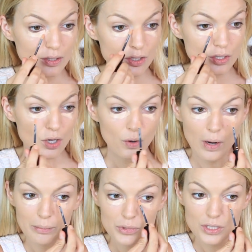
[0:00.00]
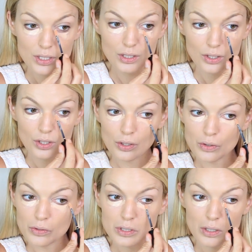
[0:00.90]
so I'm just going to
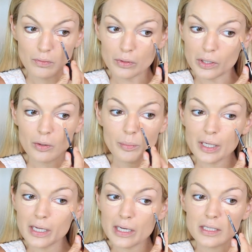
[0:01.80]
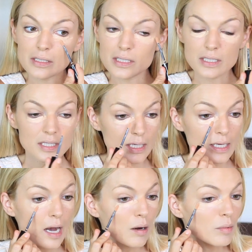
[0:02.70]
use a little bit and
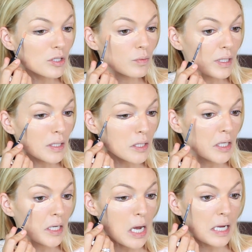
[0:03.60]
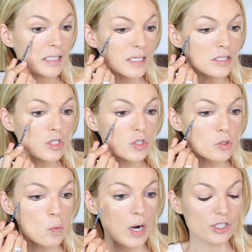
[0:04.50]
see how much we need. I did
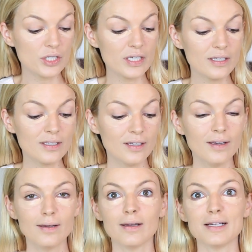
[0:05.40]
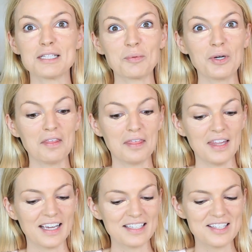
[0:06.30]
swatch it, and it's pretty
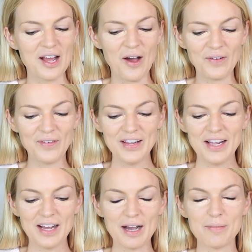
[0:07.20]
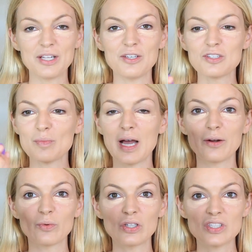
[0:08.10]
thick, so I'm going to use
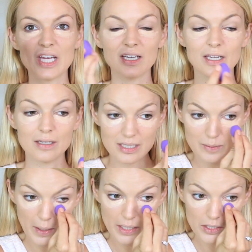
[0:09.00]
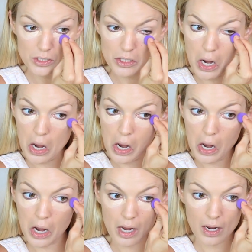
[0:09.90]
my Real Techniques sponge,
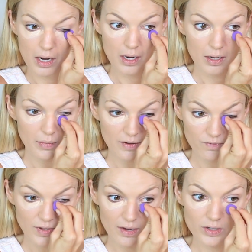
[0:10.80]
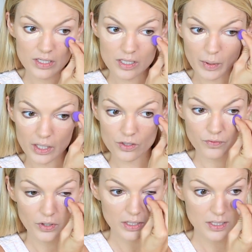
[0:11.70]
my favorite
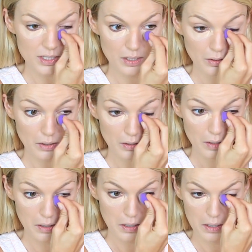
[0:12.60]
sponge for concealer,